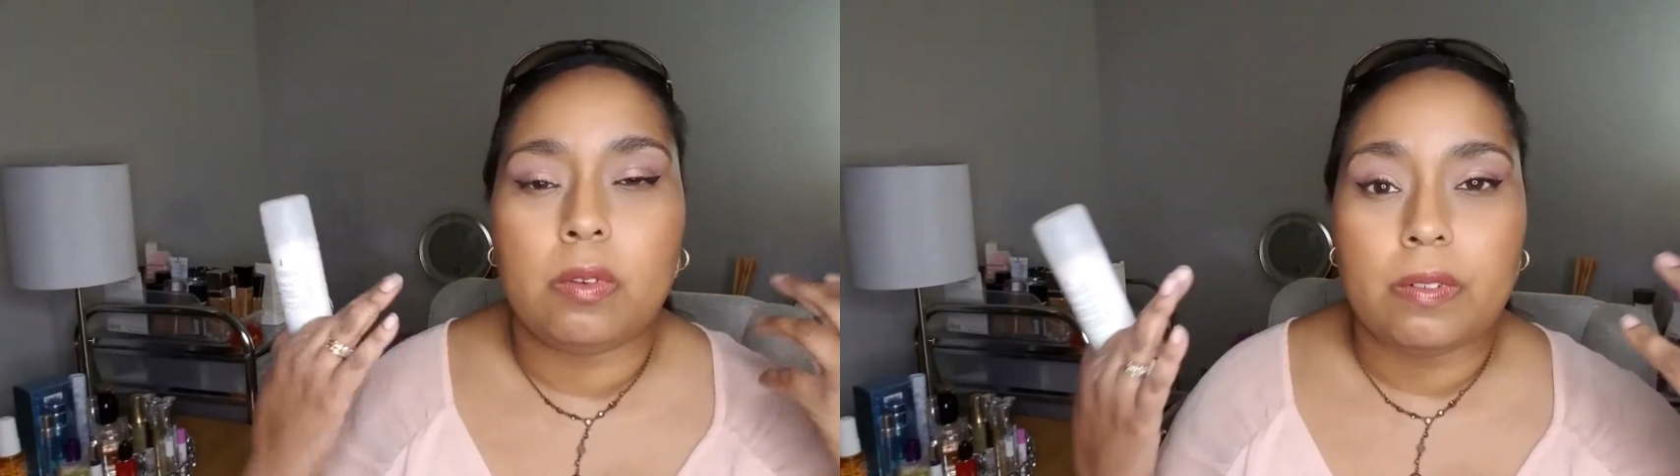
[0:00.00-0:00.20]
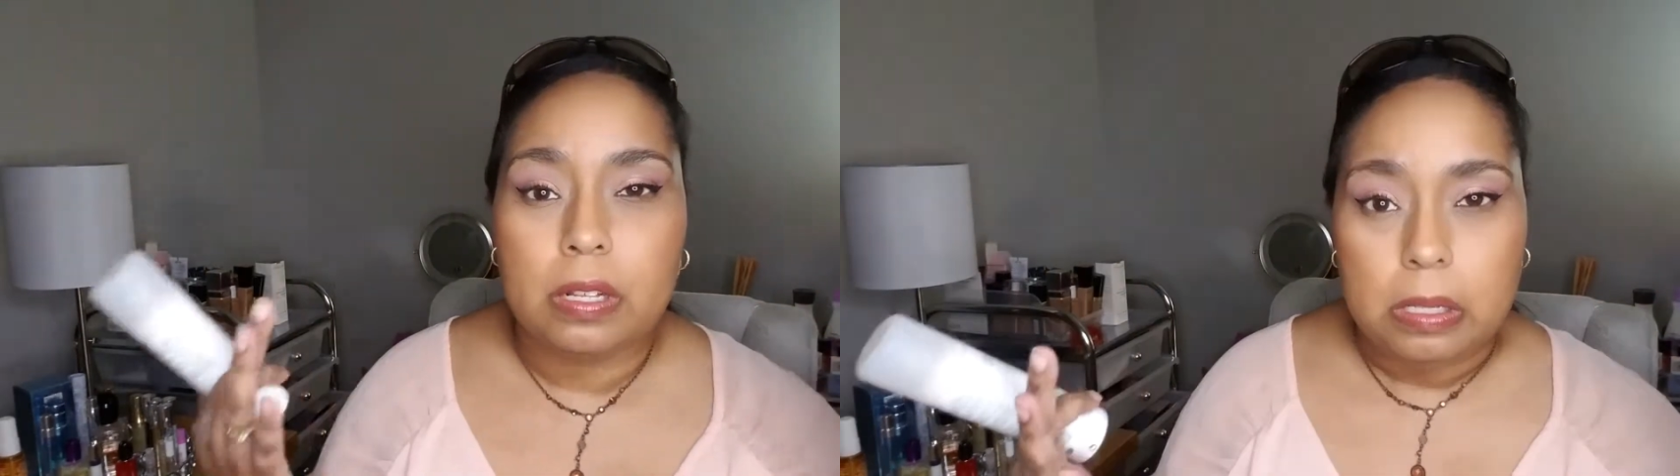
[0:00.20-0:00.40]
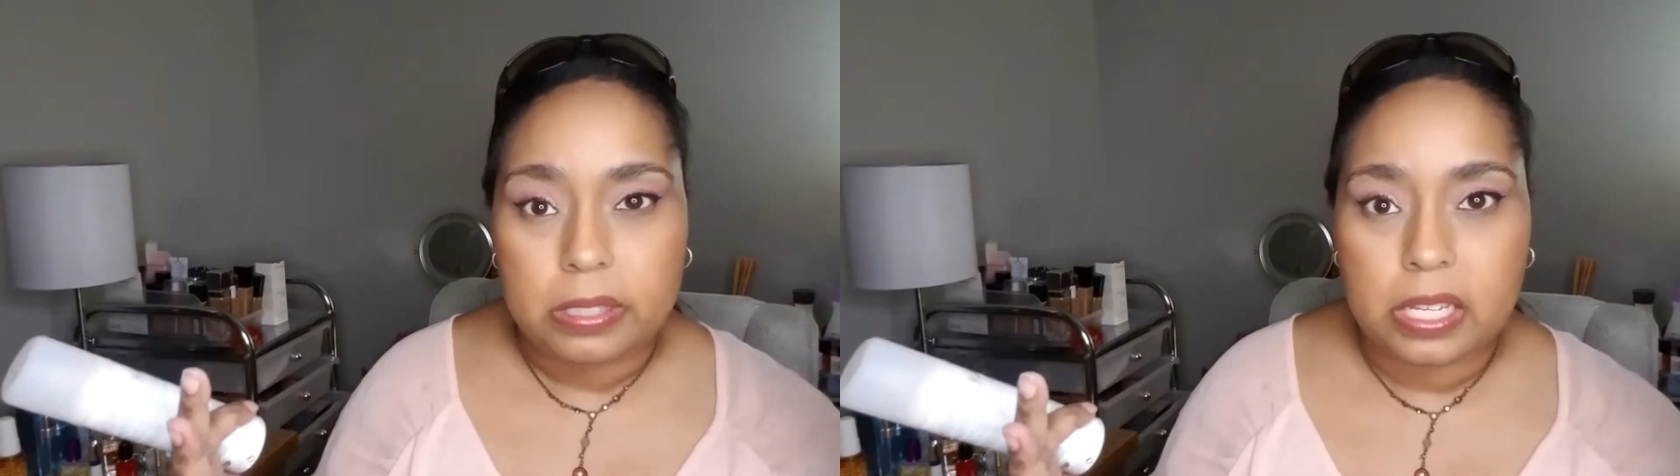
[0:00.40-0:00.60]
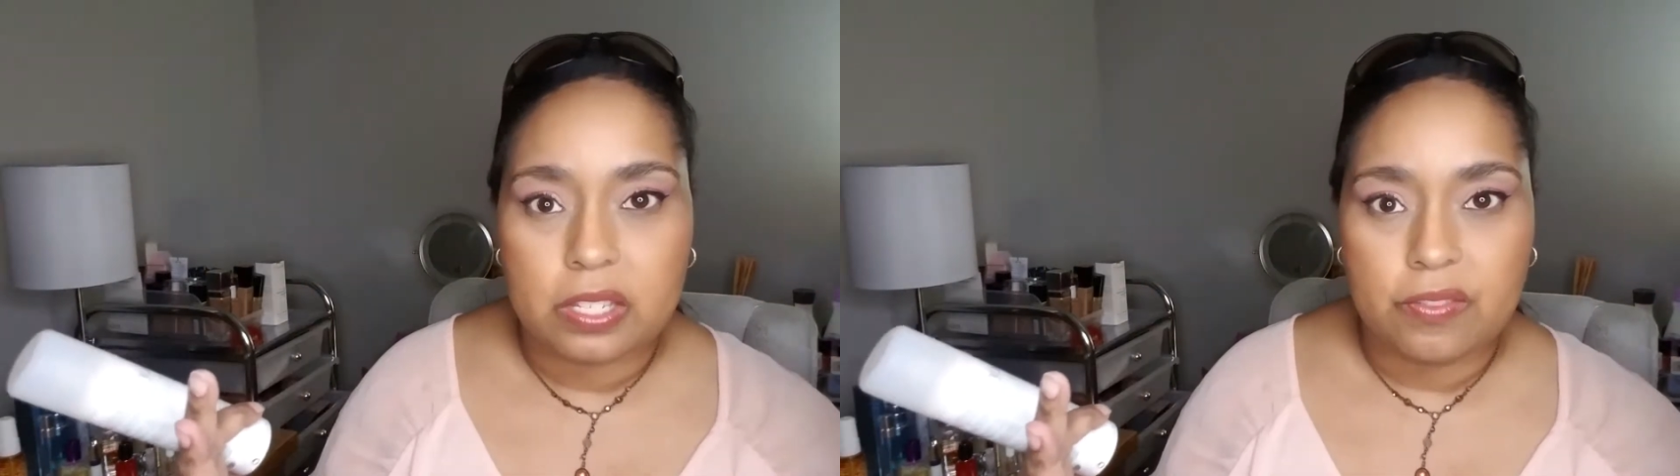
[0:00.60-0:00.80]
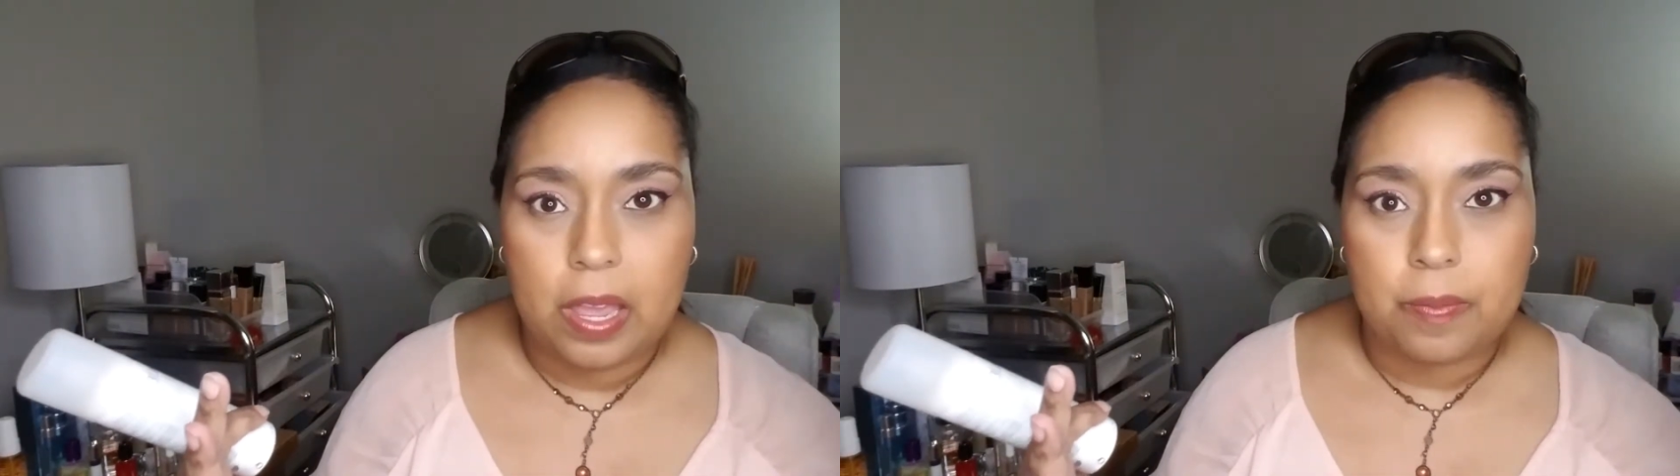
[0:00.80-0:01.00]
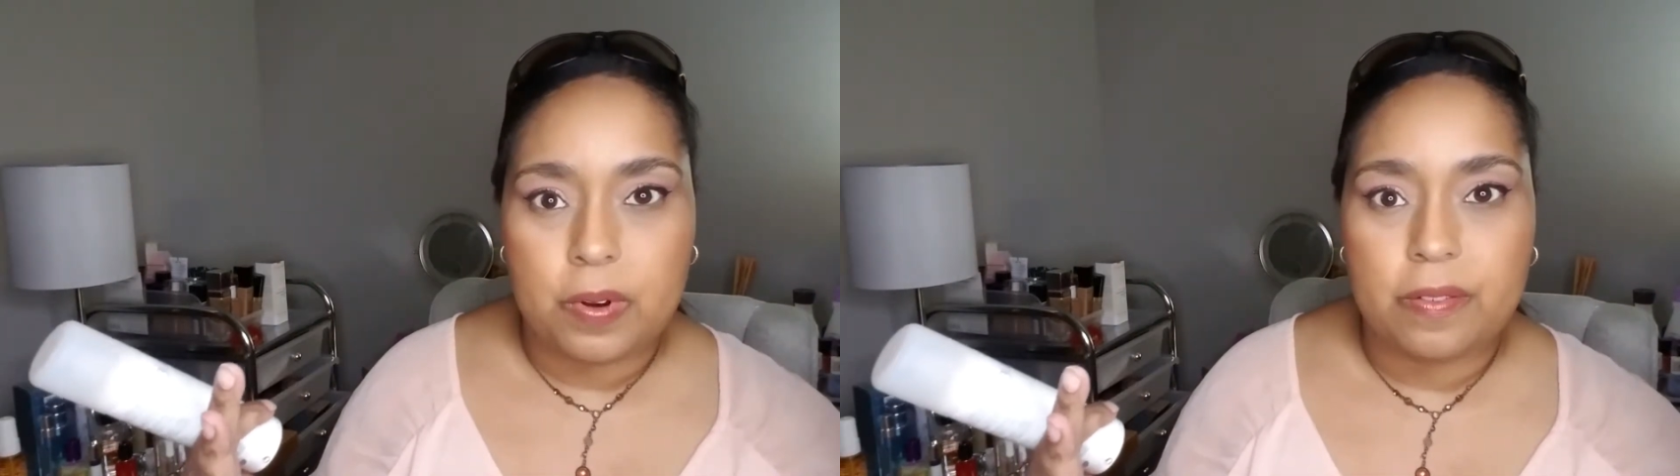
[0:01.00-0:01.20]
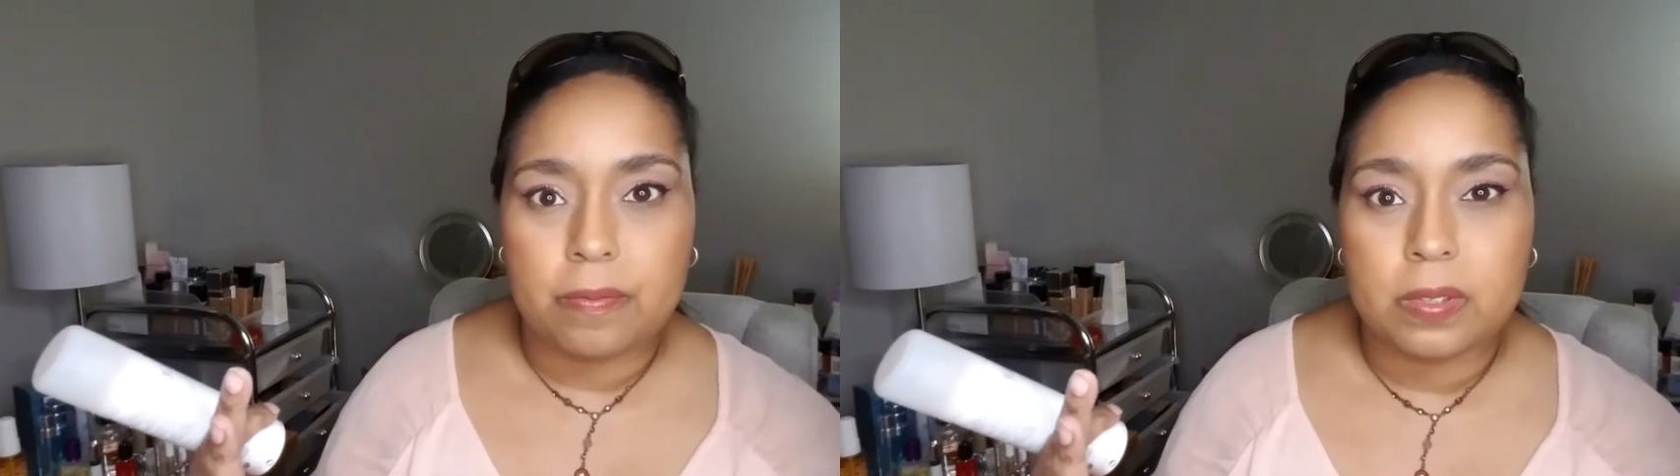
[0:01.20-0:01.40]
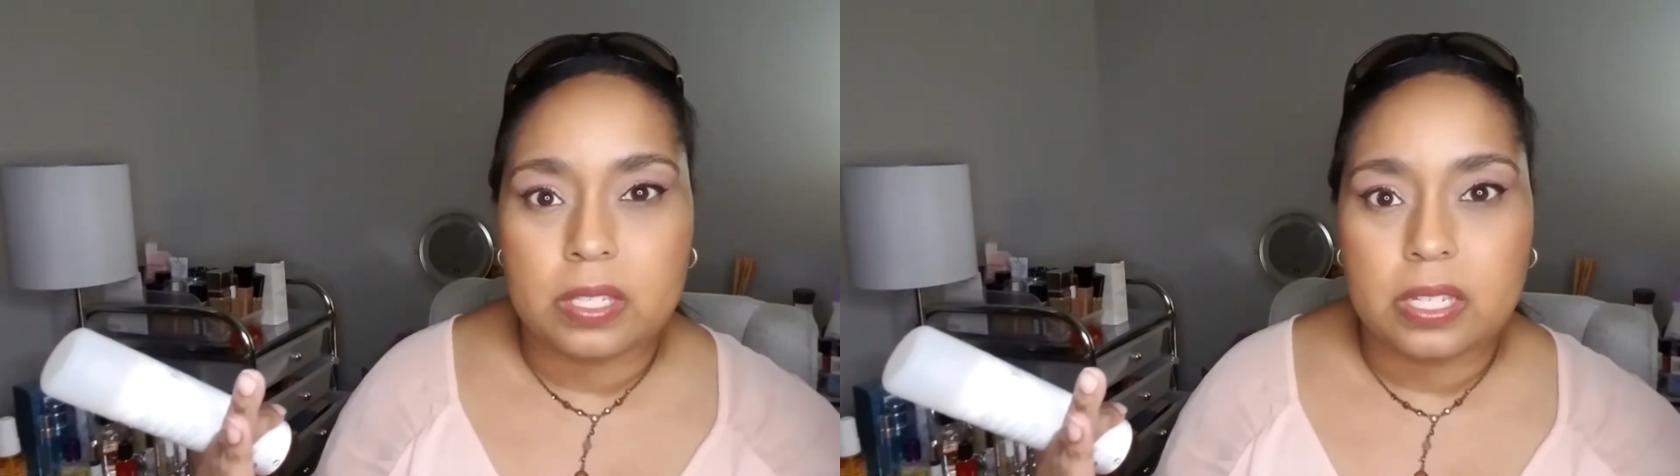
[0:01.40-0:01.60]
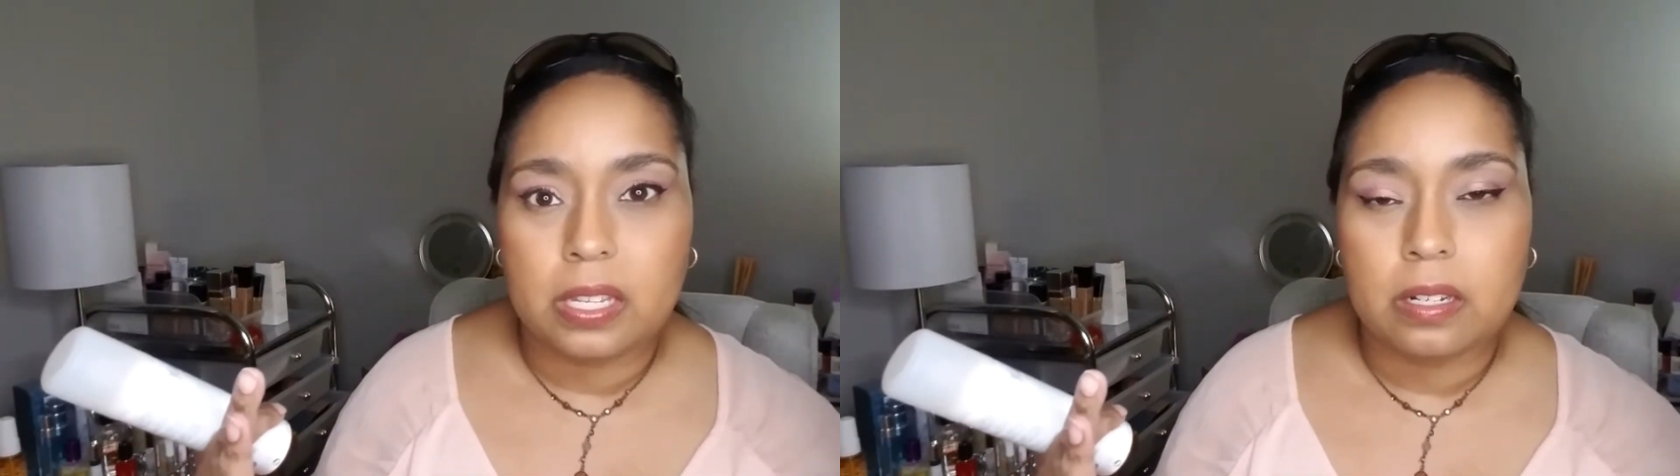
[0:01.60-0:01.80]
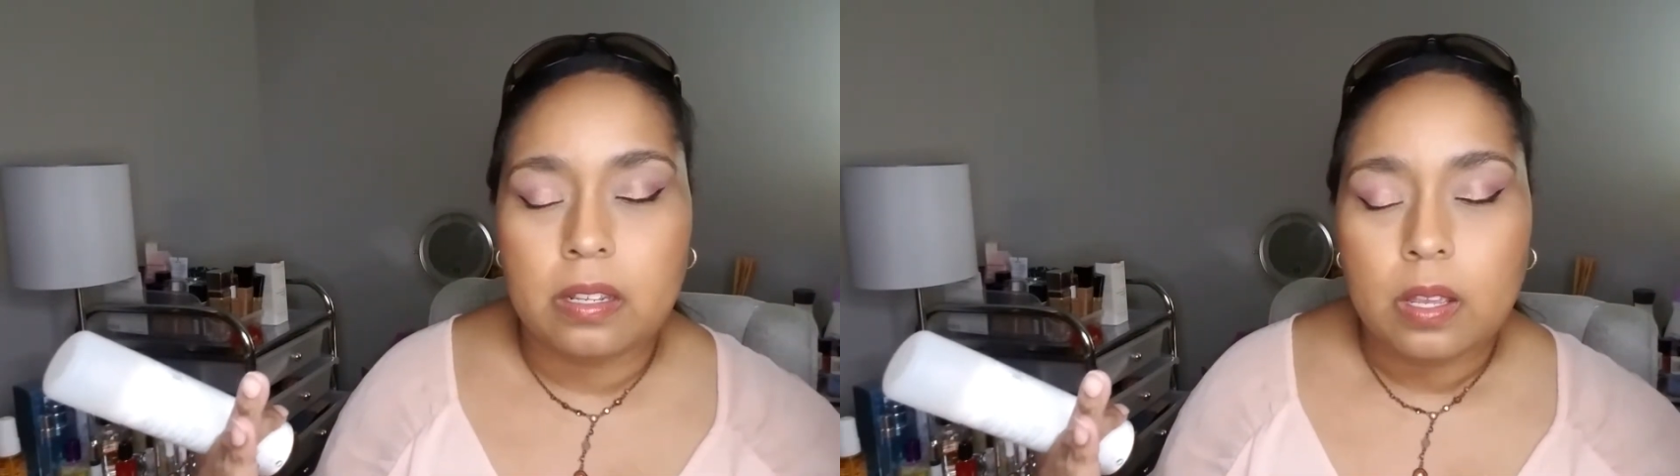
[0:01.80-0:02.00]
does evaporate from the skin
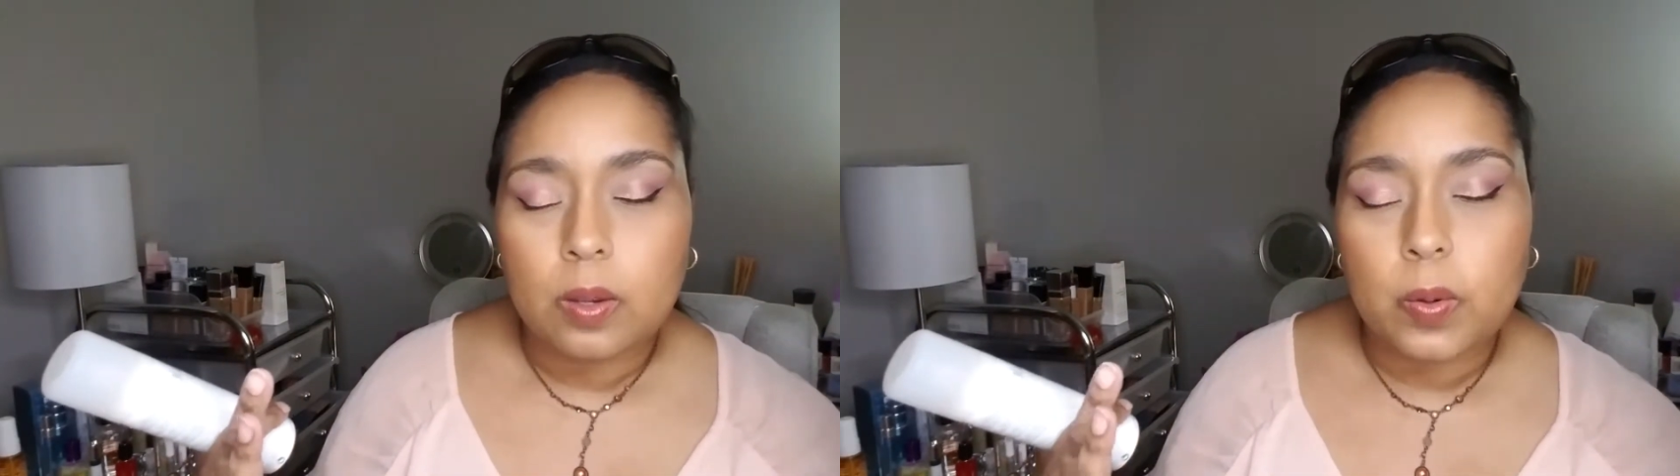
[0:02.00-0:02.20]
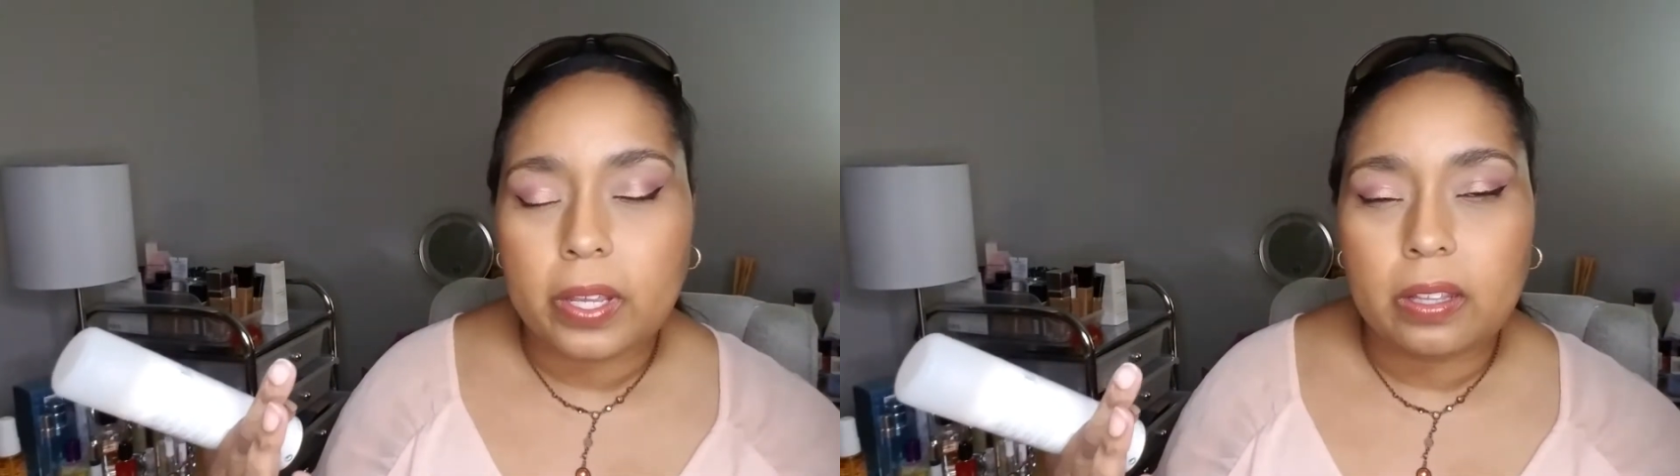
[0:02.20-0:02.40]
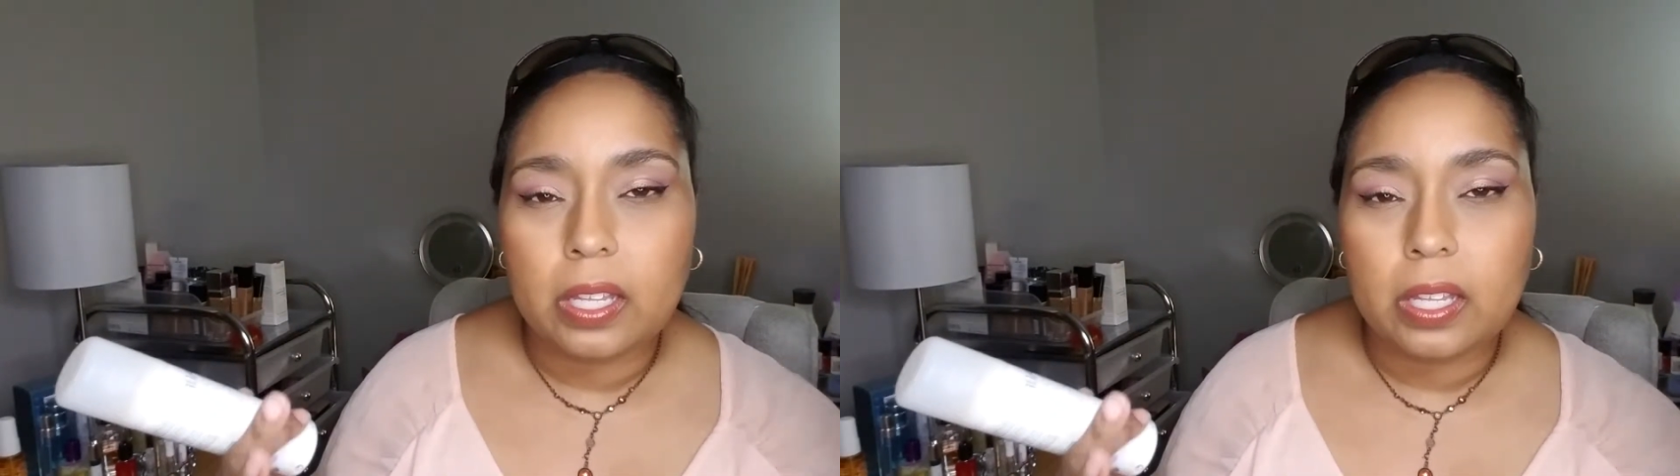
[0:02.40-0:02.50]
quickly.